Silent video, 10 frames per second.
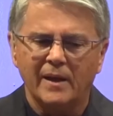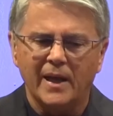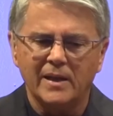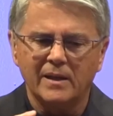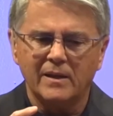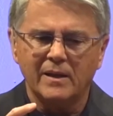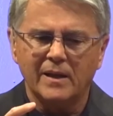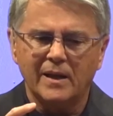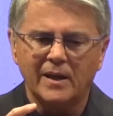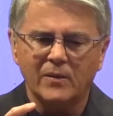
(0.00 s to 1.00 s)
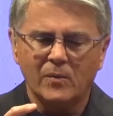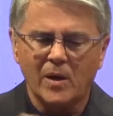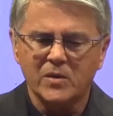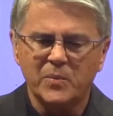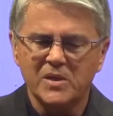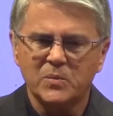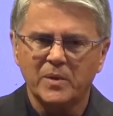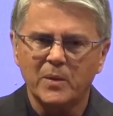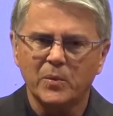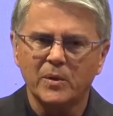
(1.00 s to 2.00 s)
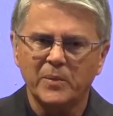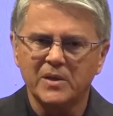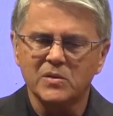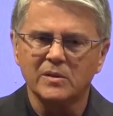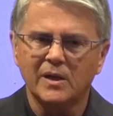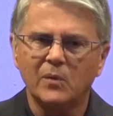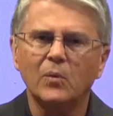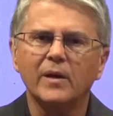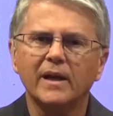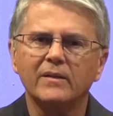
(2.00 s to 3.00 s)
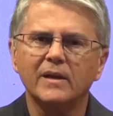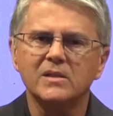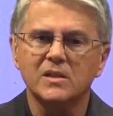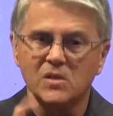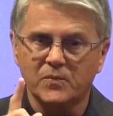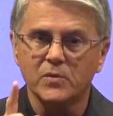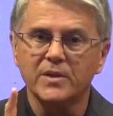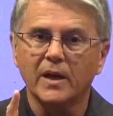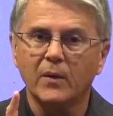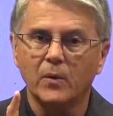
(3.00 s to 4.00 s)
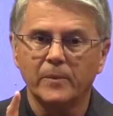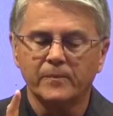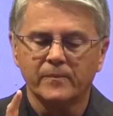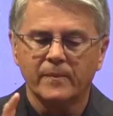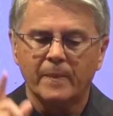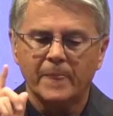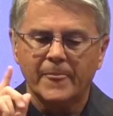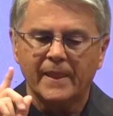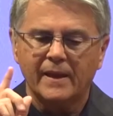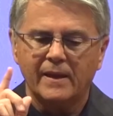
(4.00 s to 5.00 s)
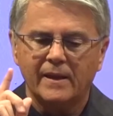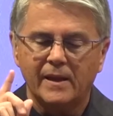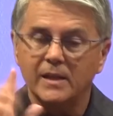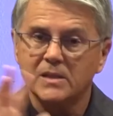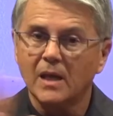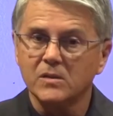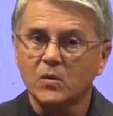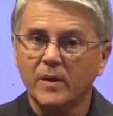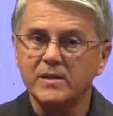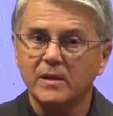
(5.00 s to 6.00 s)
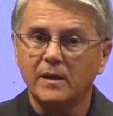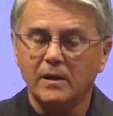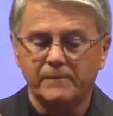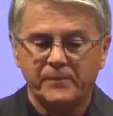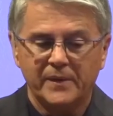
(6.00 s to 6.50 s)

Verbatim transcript: And, the, and I got a piece of paper and a pencil and I wrote out this. This is the first thing I wrote. And this sounds crazy, I know.